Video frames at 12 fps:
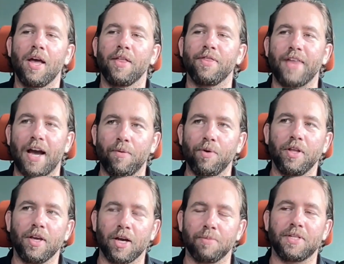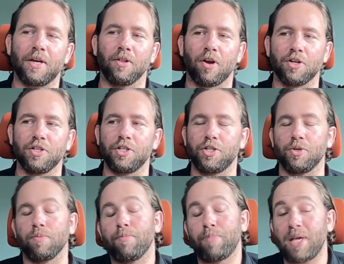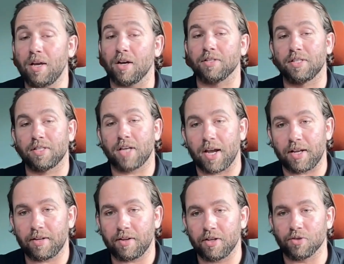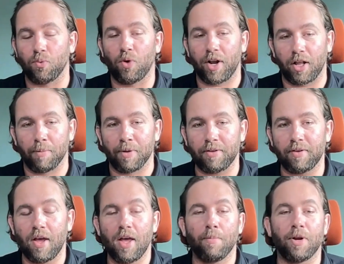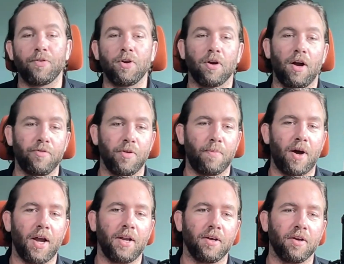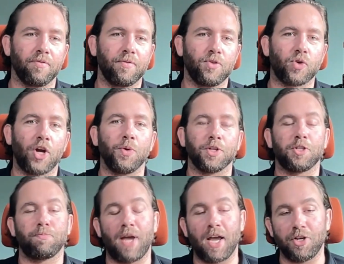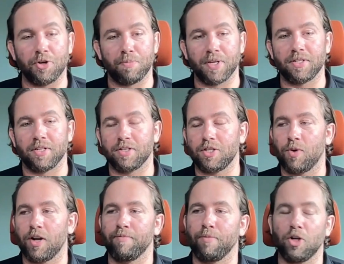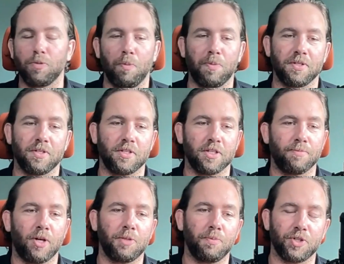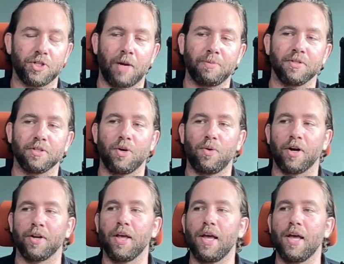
That really comes down largely to being on site is one element. But if you're of the mind of trying to expand your business, you want to have multiple businesses, multiple shops and so on,